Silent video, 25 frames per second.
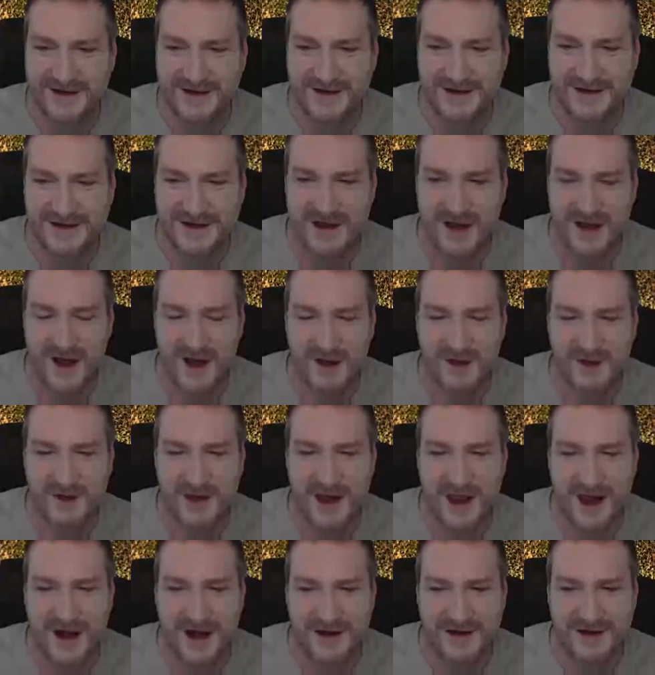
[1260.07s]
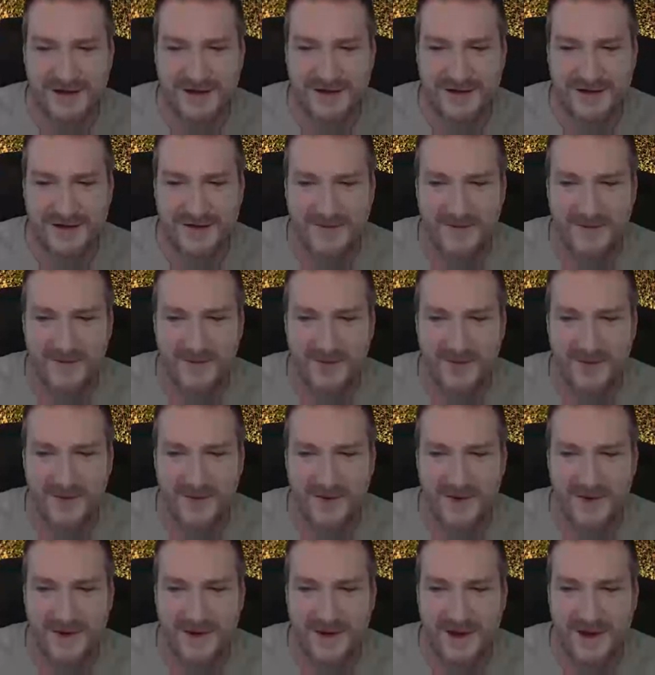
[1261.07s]
Uh, so I'll look at it.
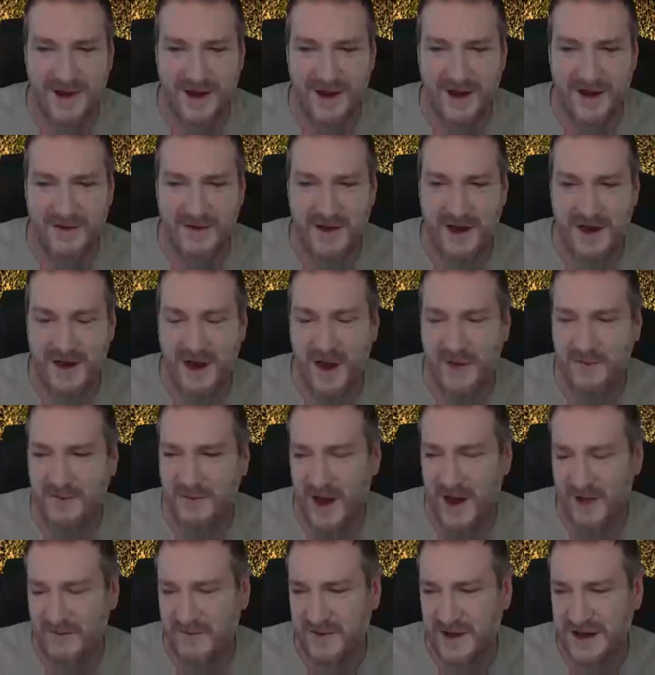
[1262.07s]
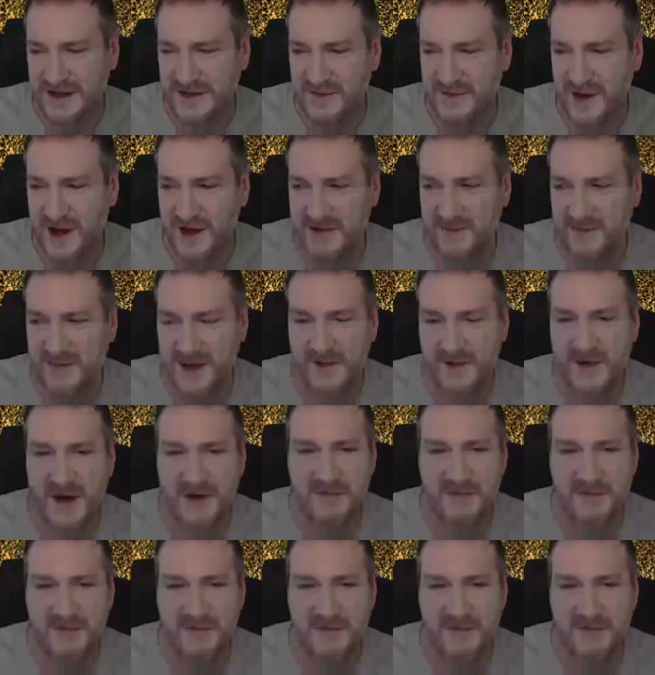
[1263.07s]
I, I hope I fixed my